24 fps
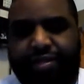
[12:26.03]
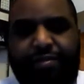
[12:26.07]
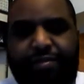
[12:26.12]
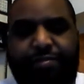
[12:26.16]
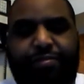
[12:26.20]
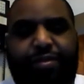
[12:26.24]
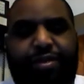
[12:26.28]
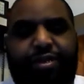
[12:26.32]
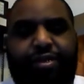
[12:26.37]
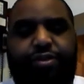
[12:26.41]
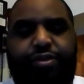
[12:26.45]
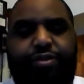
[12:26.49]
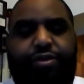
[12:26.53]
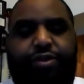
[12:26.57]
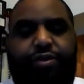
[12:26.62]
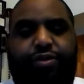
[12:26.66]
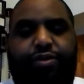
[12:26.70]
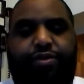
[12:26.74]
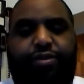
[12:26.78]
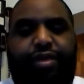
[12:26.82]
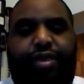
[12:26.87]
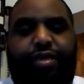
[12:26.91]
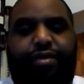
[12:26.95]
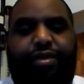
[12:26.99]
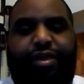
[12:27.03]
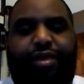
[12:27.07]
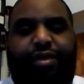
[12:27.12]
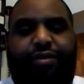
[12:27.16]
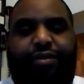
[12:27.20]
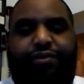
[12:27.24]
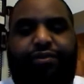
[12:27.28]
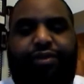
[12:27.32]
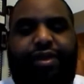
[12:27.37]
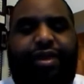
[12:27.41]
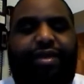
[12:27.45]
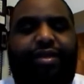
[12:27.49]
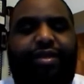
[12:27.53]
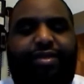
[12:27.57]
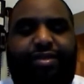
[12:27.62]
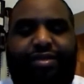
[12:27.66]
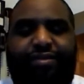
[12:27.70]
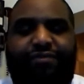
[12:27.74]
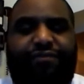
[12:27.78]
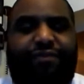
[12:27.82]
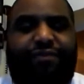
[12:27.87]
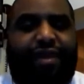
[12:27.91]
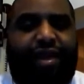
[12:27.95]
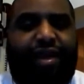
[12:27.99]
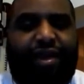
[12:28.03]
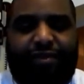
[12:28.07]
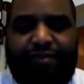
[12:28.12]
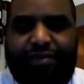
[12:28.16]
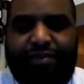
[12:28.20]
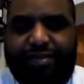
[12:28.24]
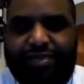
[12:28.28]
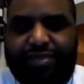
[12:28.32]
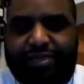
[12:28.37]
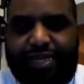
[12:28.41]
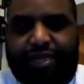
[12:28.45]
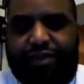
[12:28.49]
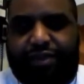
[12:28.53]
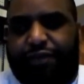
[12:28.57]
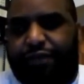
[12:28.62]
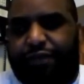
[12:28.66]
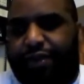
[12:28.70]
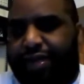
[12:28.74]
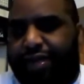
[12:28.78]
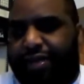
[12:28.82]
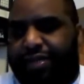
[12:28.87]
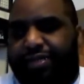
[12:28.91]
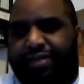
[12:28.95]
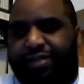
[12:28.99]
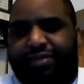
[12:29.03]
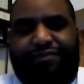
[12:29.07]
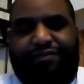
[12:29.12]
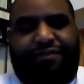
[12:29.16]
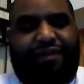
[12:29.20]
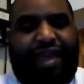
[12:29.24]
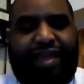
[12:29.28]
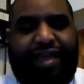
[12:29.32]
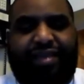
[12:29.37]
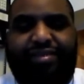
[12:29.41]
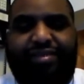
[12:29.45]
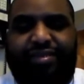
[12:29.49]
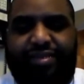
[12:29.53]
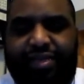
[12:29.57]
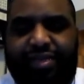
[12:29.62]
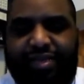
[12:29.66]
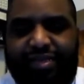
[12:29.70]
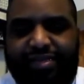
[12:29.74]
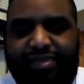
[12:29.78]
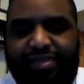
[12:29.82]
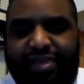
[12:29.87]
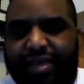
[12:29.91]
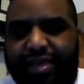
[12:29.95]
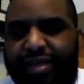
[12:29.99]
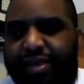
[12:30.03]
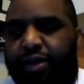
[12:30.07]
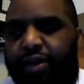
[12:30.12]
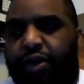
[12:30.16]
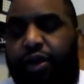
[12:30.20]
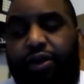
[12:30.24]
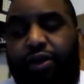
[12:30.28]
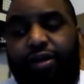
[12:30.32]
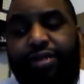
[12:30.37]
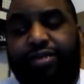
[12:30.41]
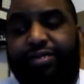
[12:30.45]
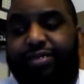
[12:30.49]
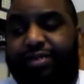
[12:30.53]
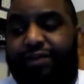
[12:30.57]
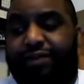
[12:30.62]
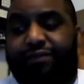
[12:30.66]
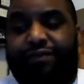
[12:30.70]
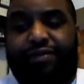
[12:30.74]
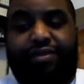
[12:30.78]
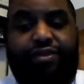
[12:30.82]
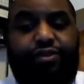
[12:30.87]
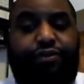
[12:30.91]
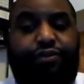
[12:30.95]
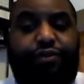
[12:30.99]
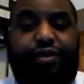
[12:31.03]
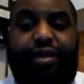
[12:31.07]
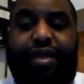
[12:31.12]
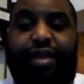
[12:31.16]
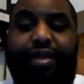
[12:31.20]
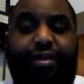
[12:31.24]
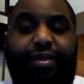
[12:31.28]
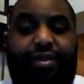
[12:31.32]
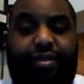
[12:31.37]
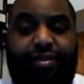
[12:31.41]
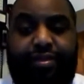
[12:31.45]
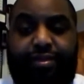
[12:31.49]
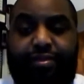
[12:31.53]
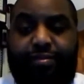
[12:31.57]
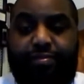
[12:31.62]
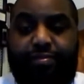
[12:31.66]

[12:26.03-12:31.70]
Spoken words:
But you know, they created this virus, they created these vaccines, all this stuff is created.